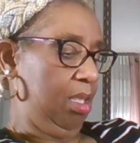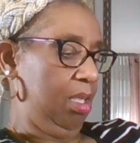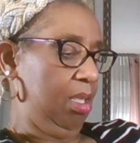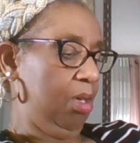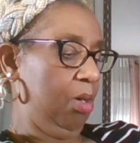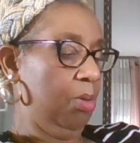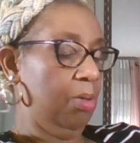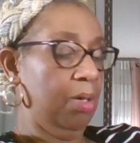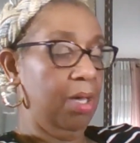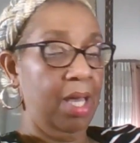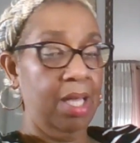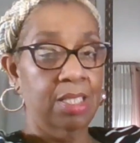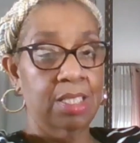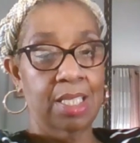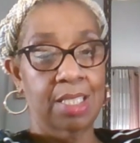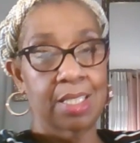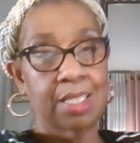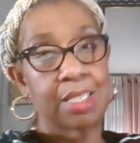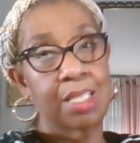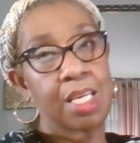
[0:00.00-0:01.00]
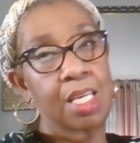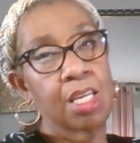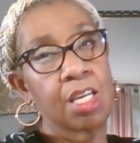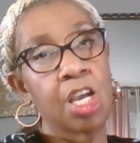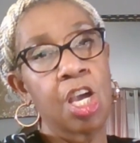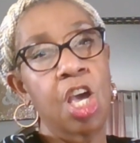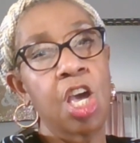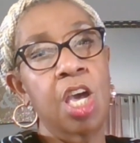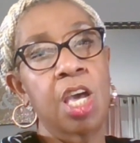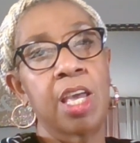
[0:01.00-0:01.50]
Okay, let's see
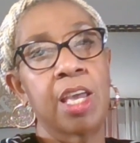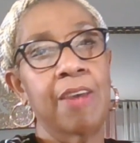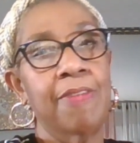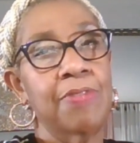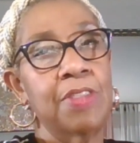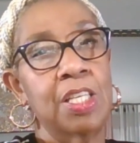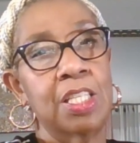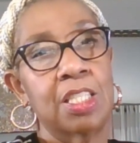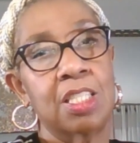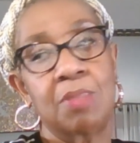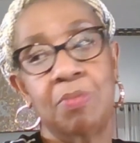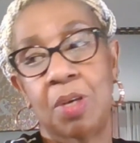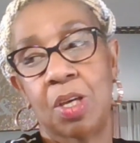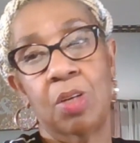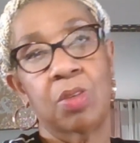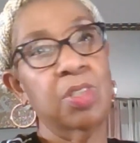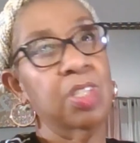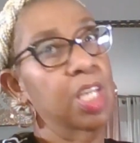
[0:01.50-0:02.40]
if this smells